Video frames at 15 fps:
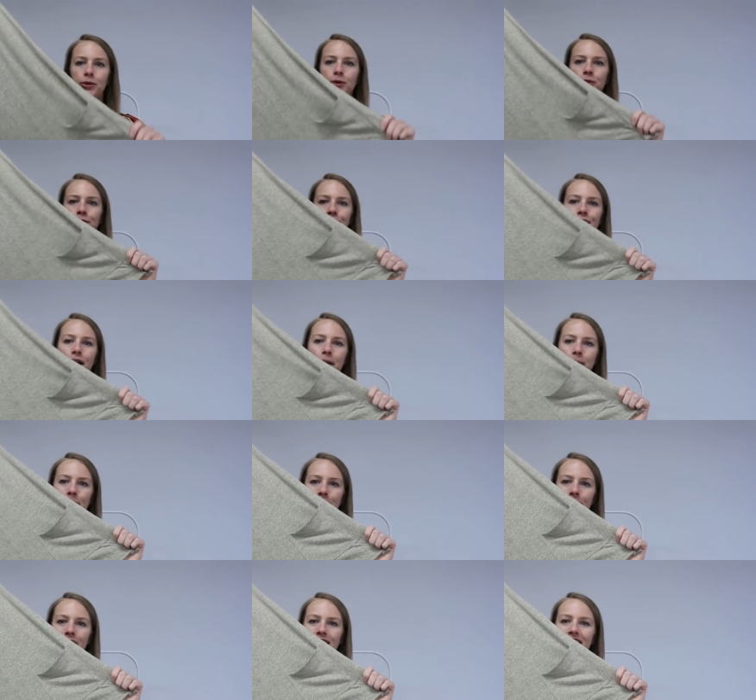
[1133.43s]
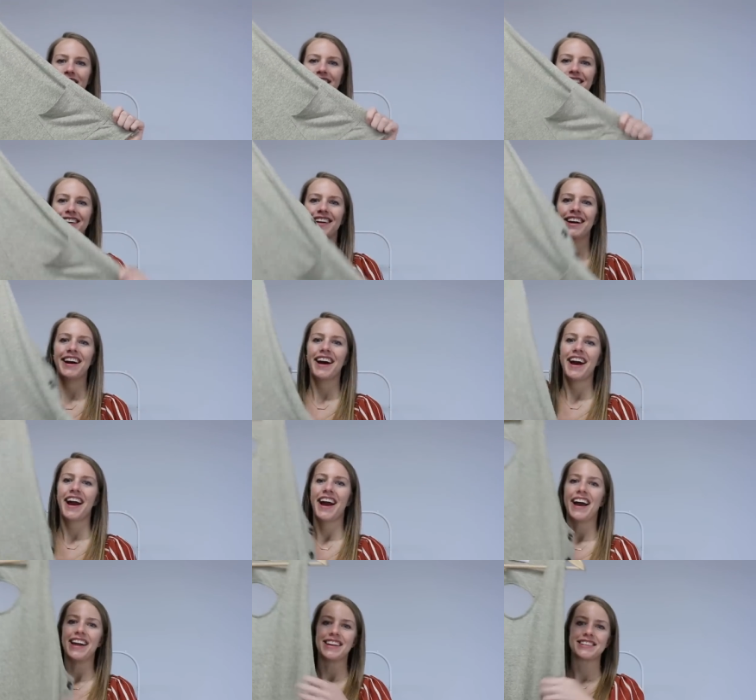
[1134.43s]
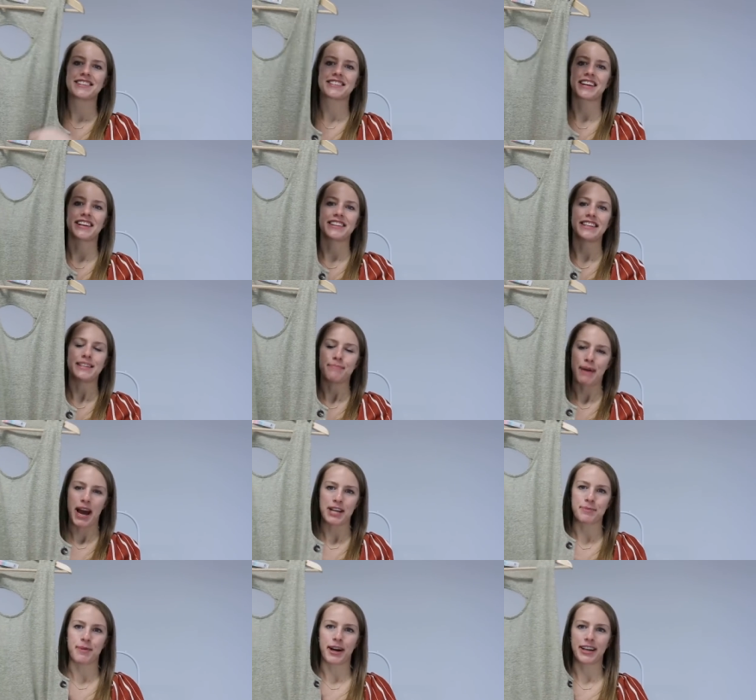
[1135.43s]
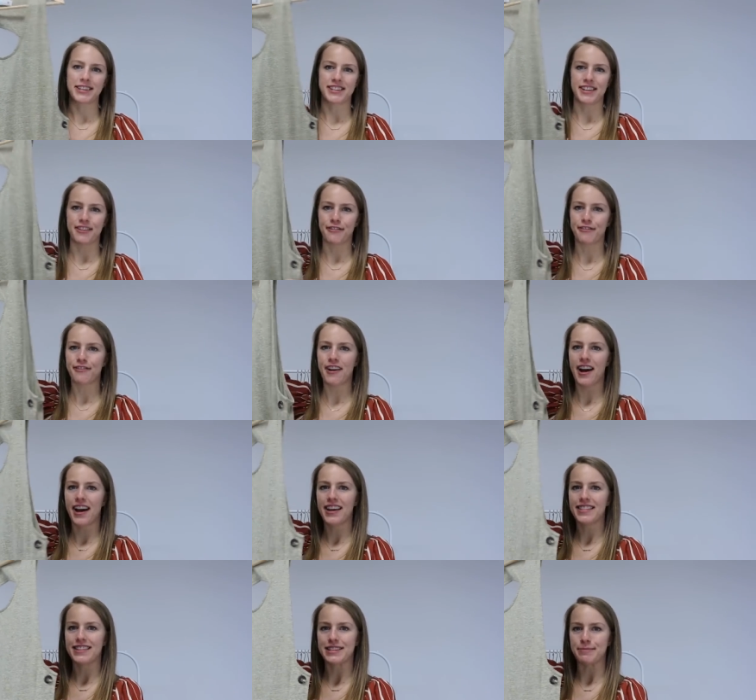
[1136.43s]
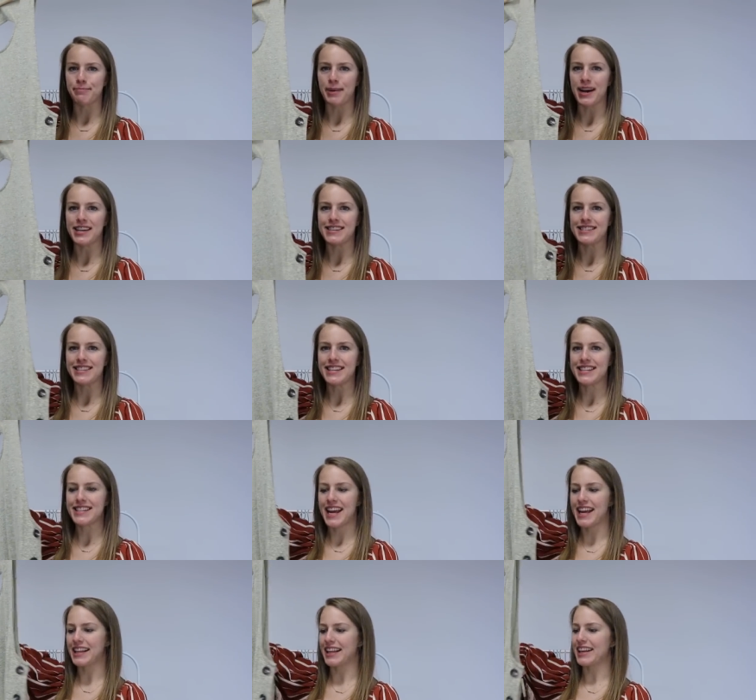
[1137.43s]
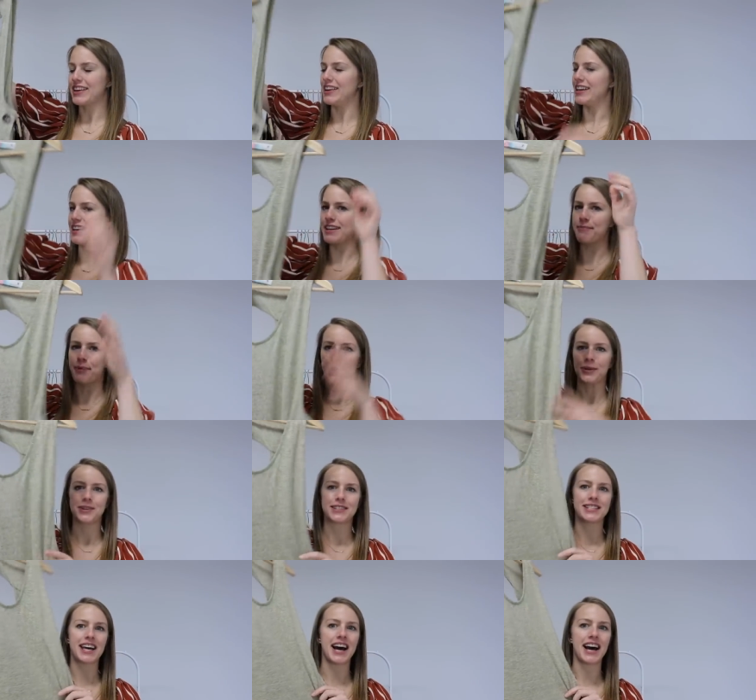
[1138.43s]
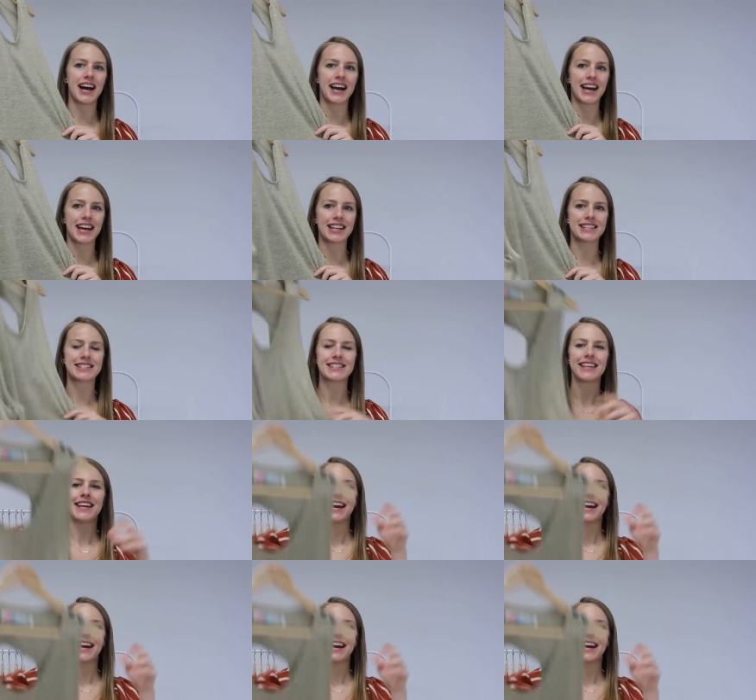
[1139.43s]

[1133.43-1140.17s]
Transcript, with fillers: cool romper and it's just got these patch pockets on the front, this button detailing on both sides